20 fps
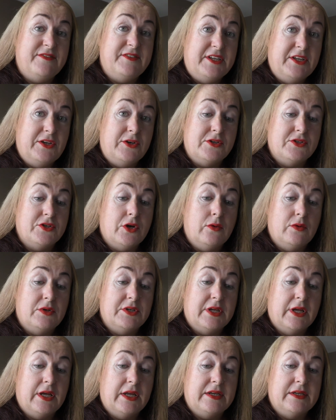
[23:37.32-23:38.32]
years
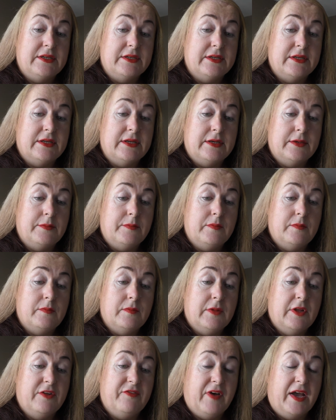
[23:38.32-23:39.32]
old, and
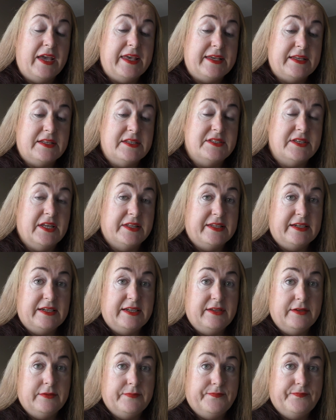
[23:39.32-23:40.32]
if I can
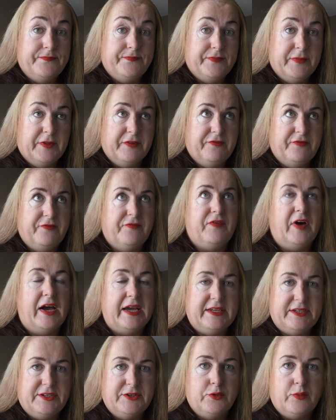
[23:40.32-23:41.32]
suddenly
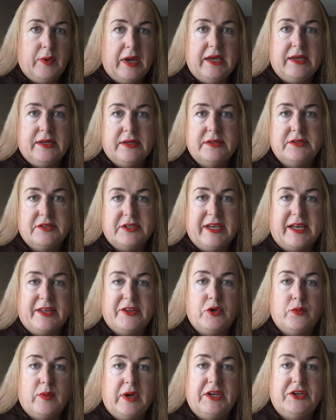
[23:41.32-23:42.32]
find a way to
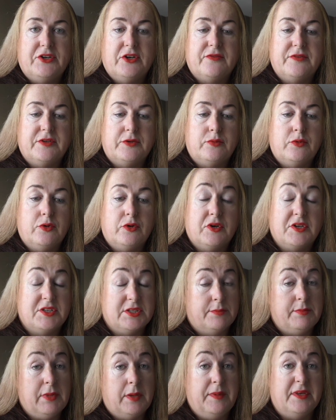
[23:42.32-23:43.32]
get the weight off that
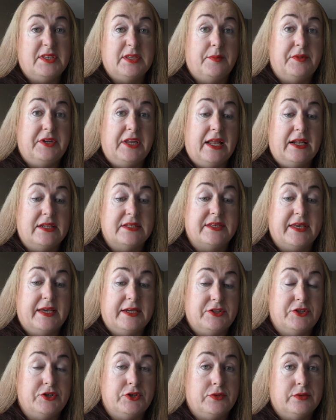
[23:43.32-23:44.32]
works, and maybe somebody else
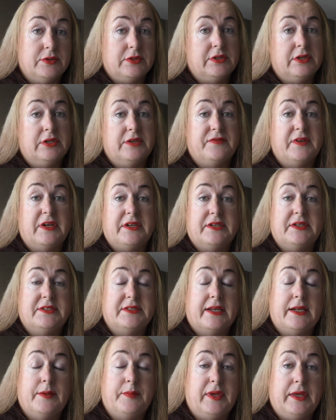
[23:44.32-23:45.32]
can too, and if that does,
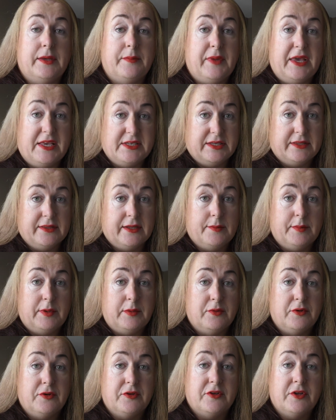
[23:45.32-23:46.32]
that'll be amazing. That'll be
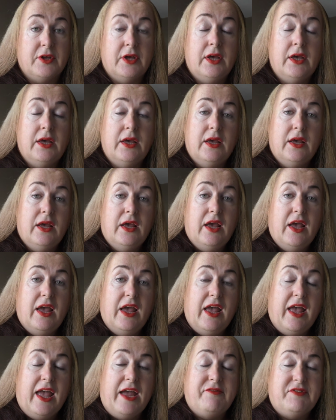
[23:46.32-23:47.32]
worth
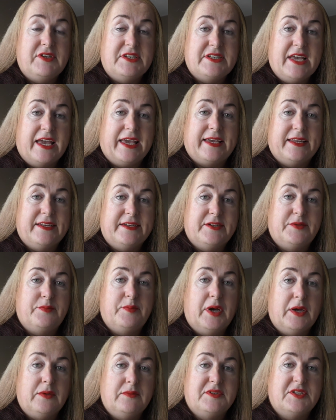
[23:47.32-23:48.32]
every second and
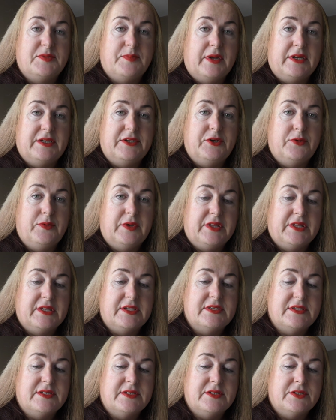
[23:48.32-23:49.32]
pound spent doing
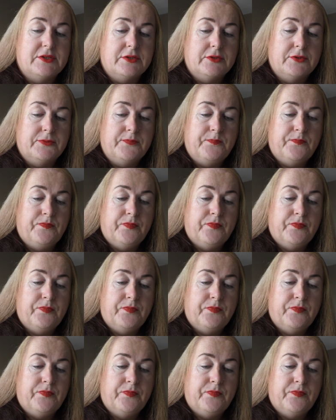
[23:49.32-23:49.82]
this. So